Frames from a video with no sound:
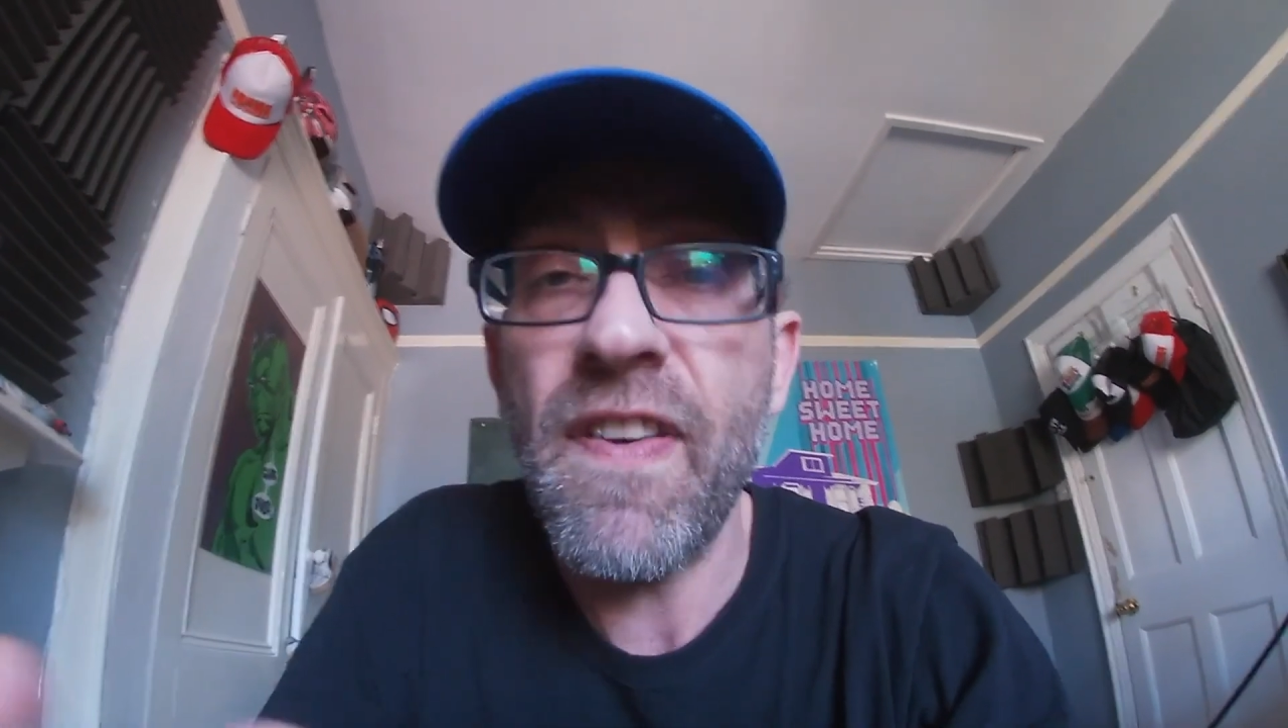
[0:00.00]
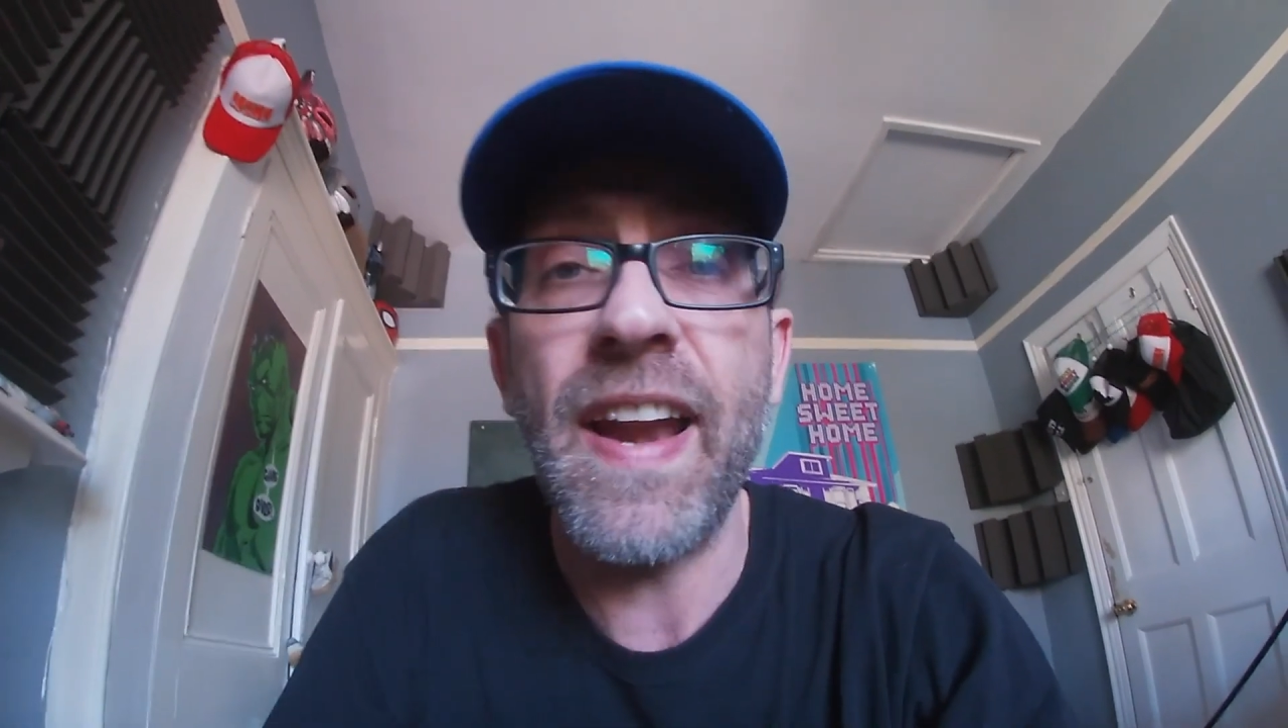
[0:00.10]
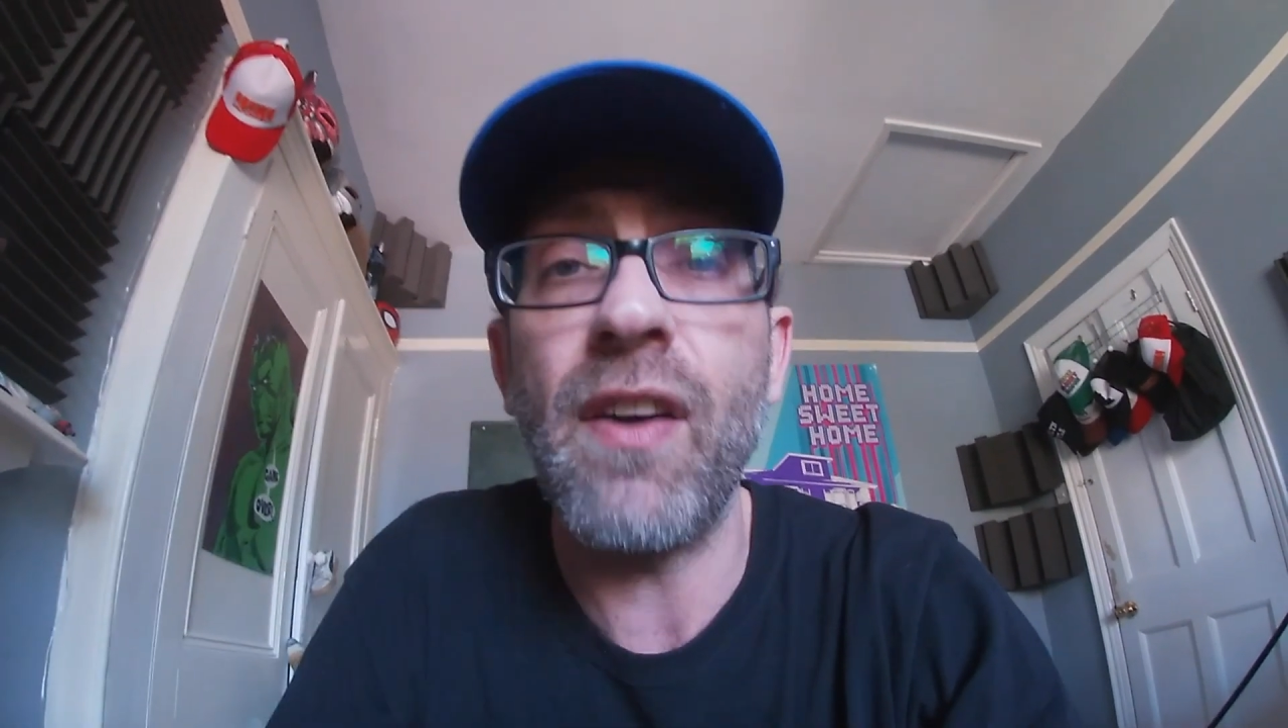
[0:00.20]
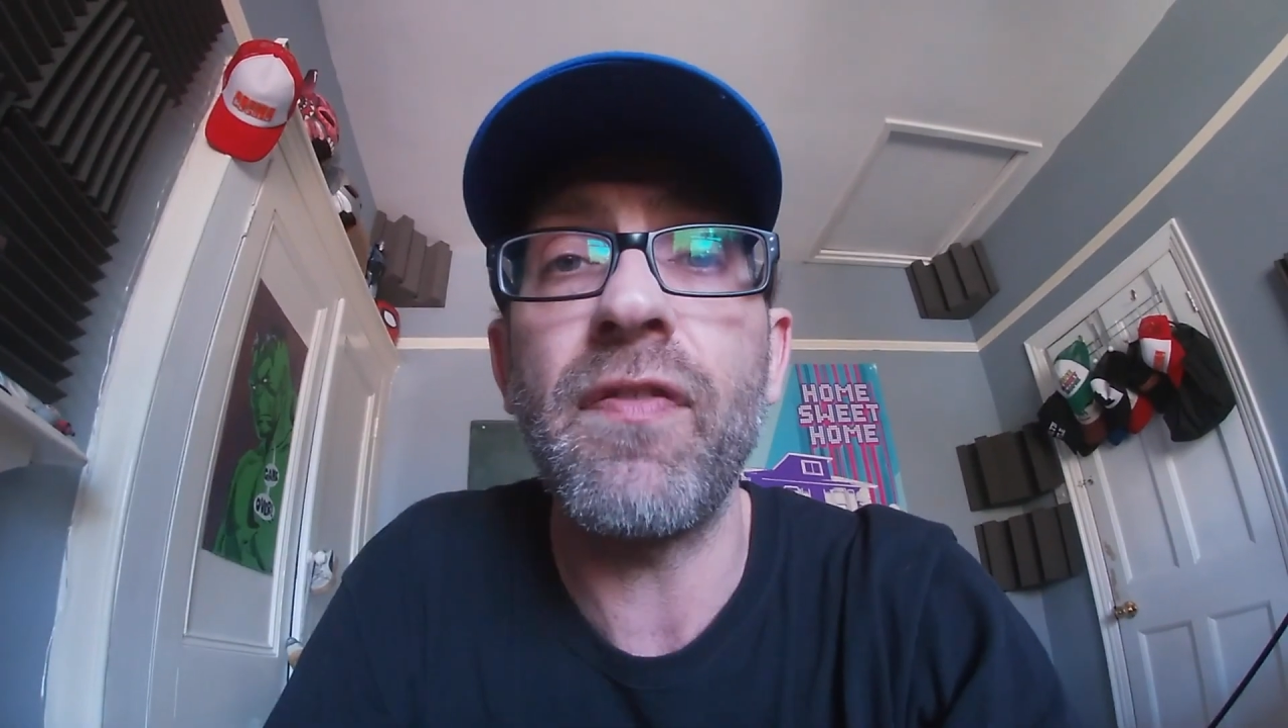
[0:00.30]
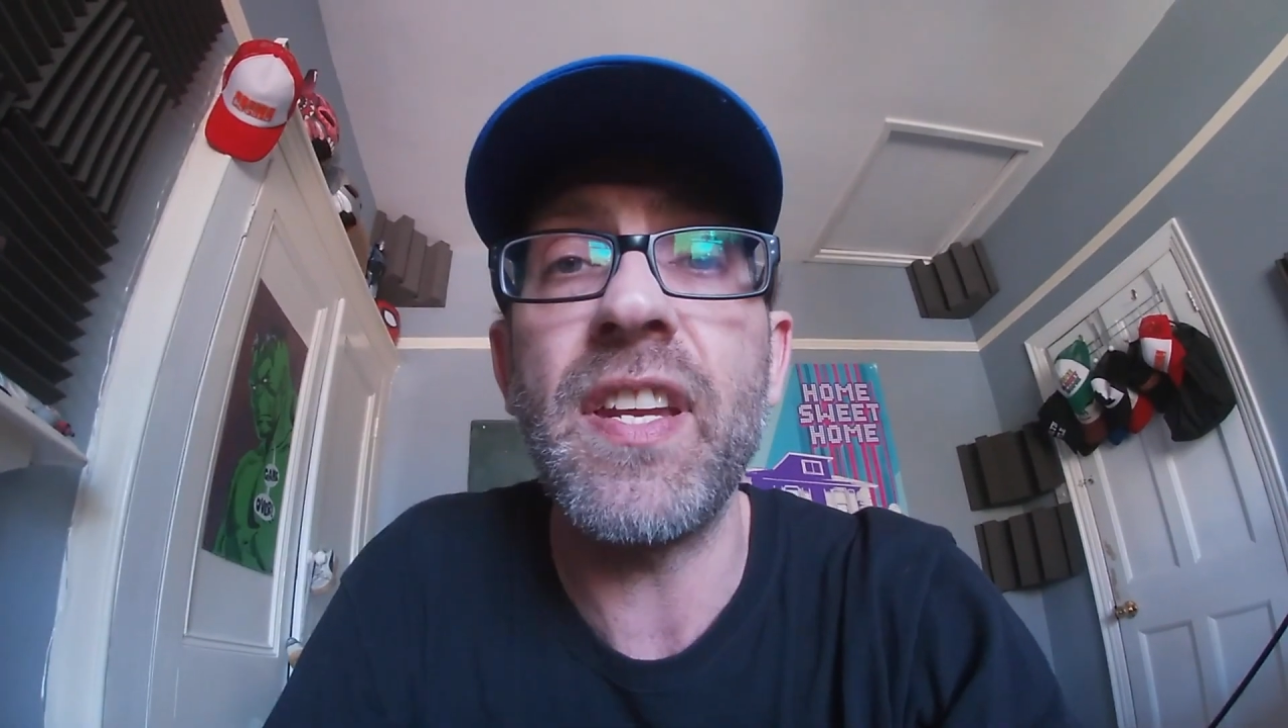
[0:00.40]

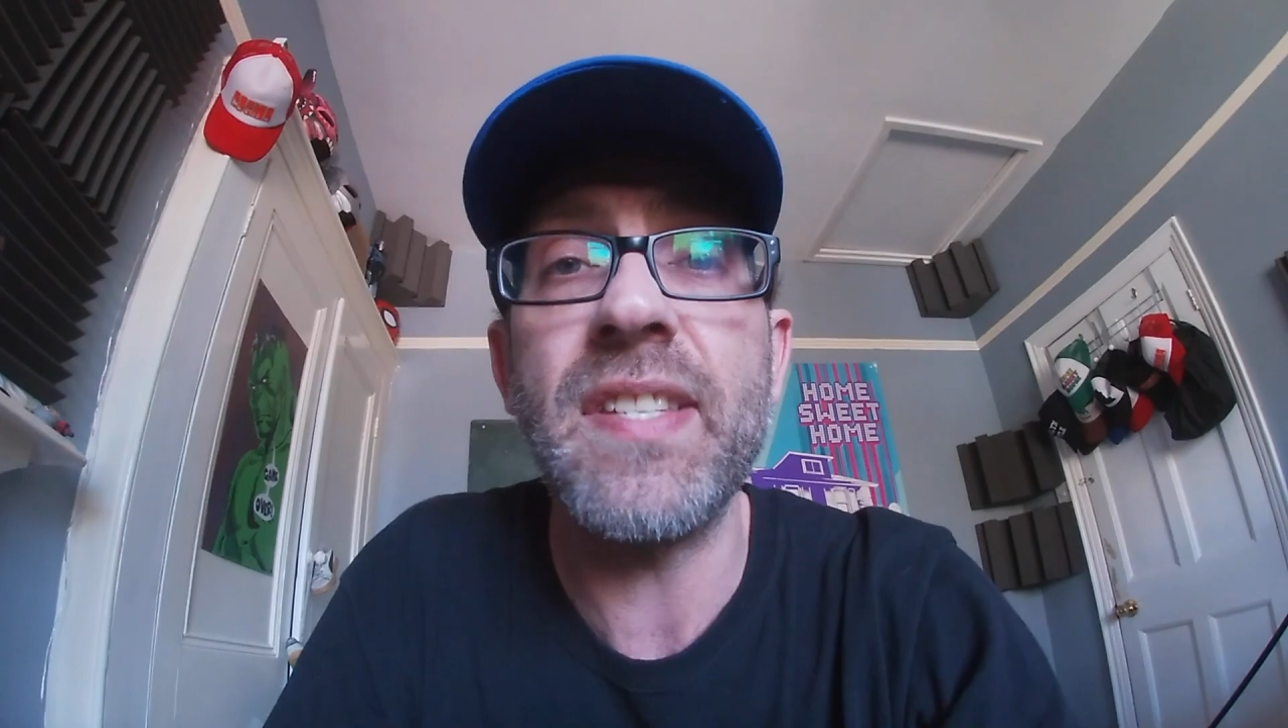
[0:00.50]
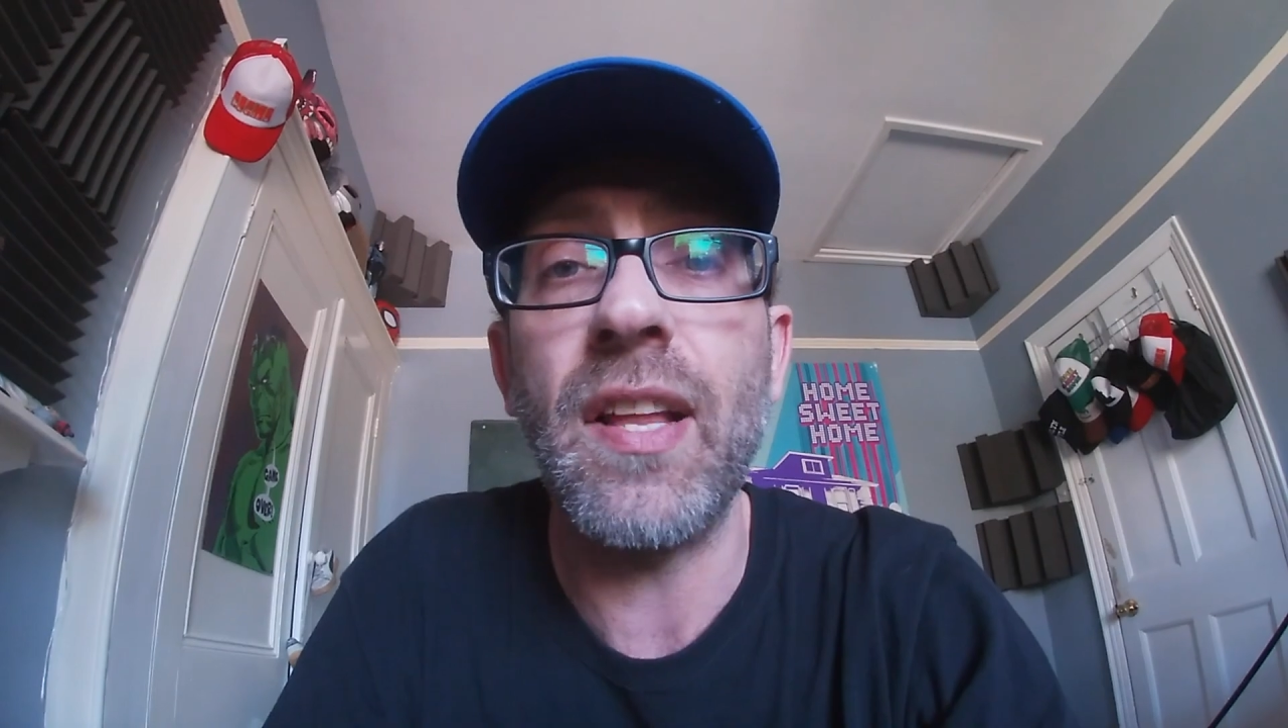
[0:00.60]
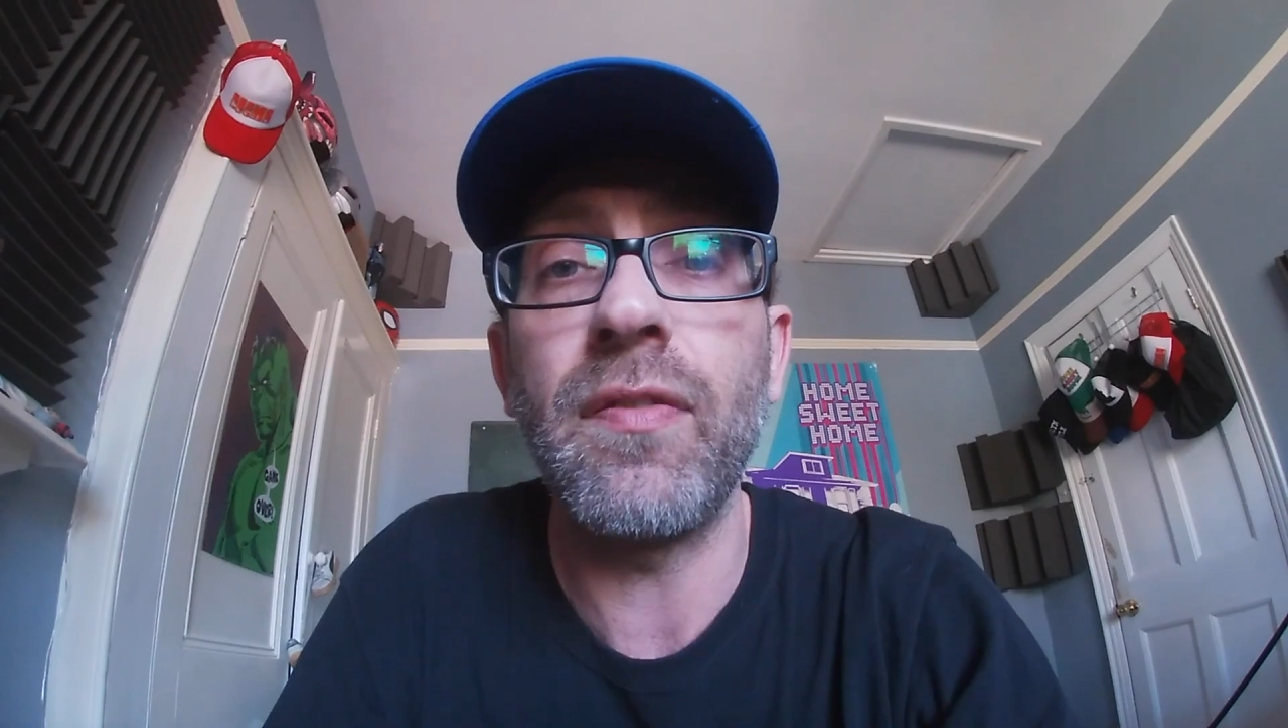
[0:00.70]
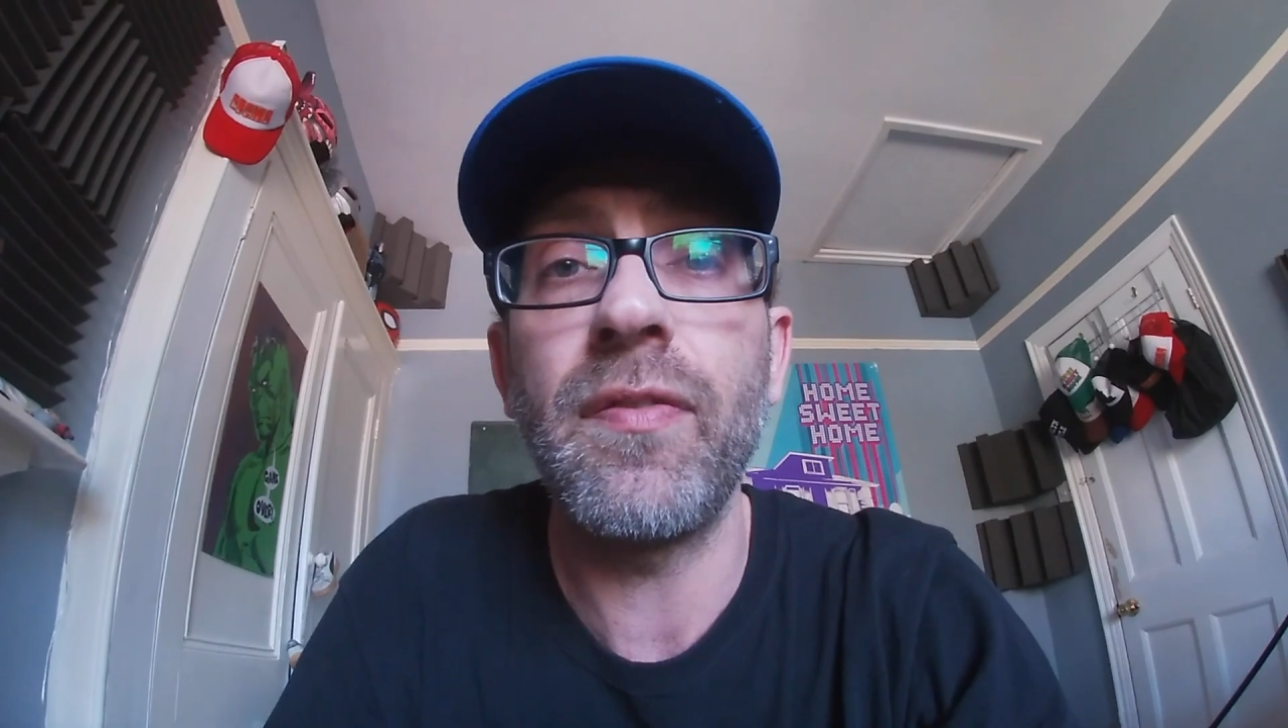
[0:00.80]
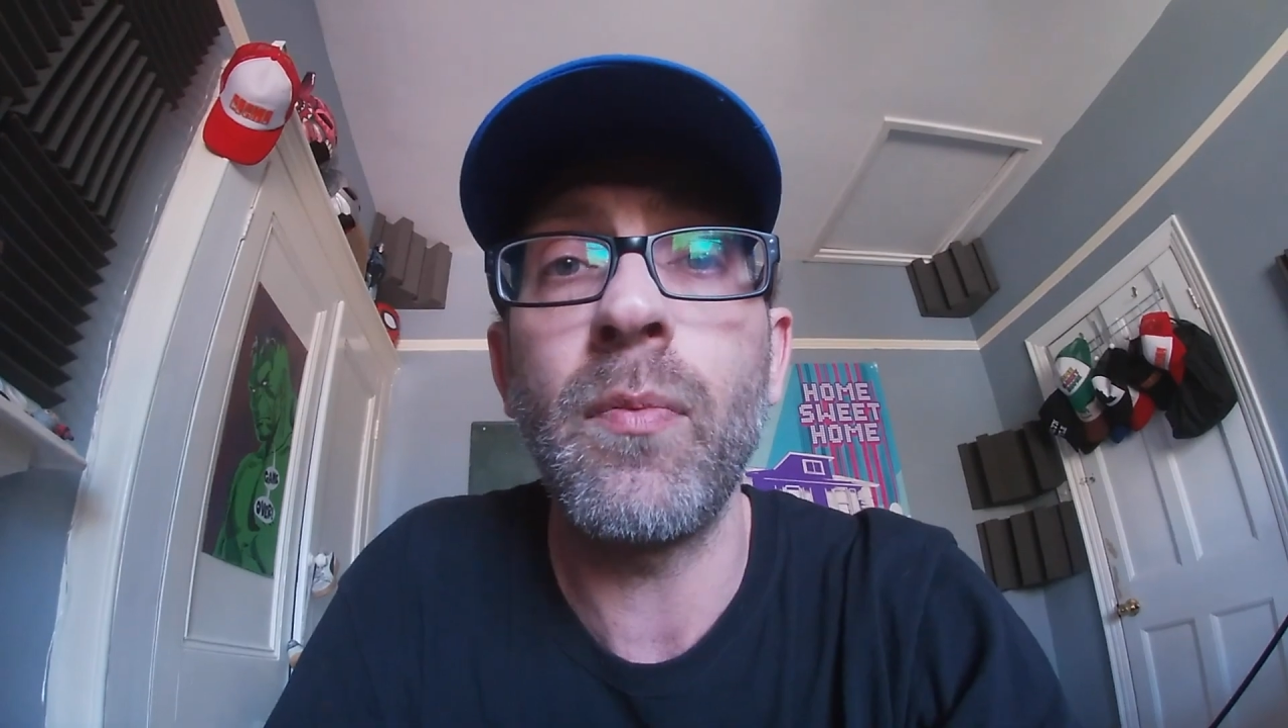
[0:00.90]
find out for yourself.